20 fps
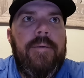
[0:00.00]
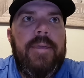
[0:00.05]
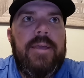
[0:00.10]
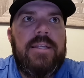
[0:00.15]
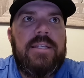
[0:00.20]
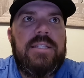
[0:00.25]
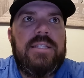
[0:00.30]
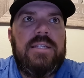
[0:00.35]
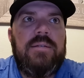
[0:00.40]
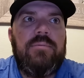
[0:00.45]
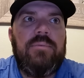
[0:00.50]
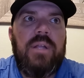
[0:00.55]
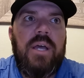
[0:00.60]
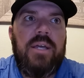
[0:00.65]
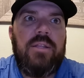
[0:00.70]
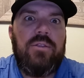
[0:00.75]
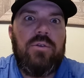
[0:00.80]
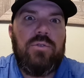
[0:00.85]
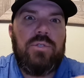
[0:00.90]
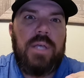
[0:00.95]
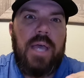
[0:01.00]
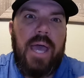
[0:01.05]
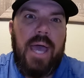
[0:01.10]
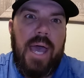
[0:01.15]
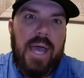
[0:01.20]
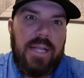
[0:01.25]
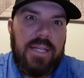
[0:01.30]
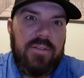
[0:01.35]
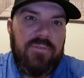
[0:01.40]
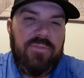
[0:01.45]
it seemed like those
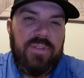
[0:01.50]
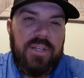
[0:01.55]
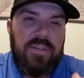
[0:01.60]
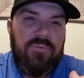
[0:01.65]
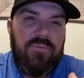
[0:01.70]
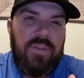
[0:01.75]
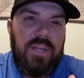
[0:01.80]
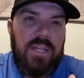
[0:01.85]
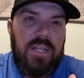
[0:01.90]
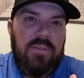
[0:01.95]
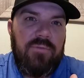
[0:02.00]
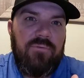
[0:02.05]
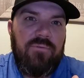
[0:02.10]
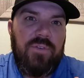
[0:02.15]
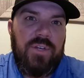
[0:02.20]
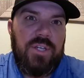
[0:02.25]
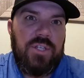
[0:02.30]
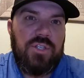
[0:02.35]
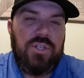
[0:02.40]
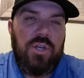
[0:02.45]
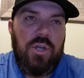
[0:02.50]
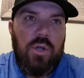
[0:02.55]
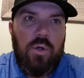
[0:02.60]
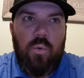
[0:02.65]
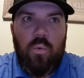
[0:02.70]
actively feeding fish